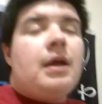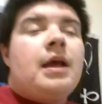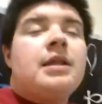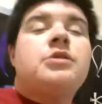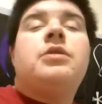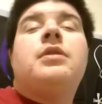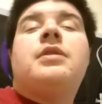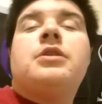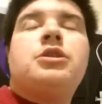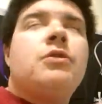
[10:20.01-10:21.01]
And
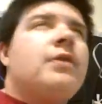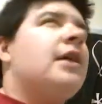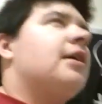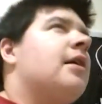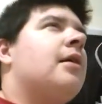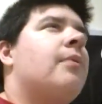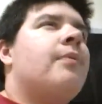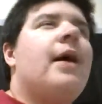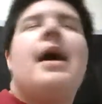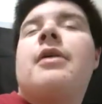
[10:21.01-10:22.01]
so they can
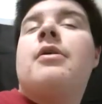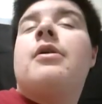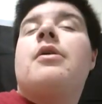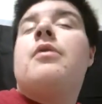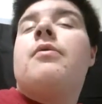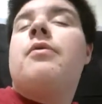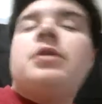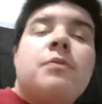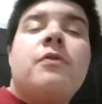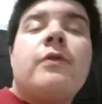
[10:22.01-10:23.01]
come back
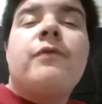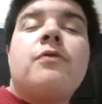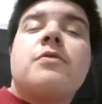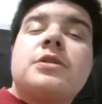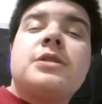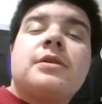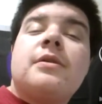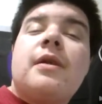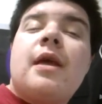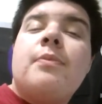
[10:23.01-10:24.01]
with more force
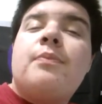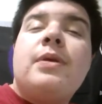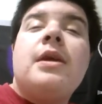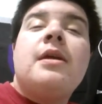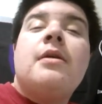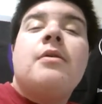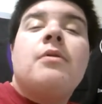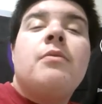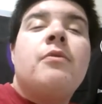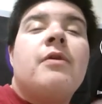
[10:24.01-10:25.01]
and be
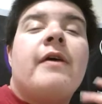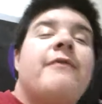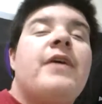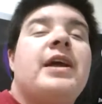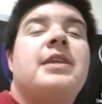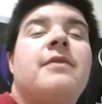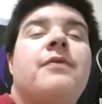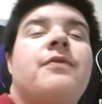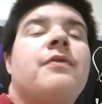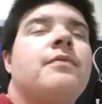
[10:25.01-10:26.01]
more
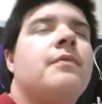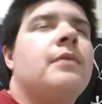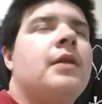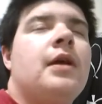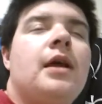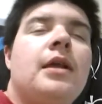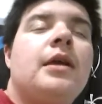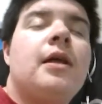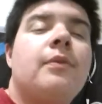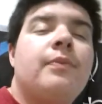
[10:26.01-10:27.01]
effective in
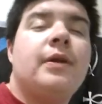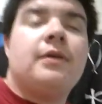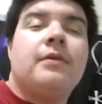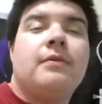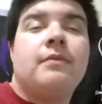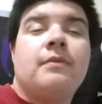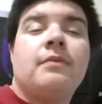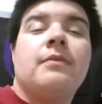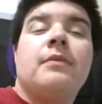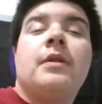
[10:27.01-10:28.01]
helping
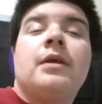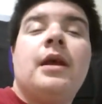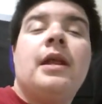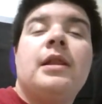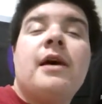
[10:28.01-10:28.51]
and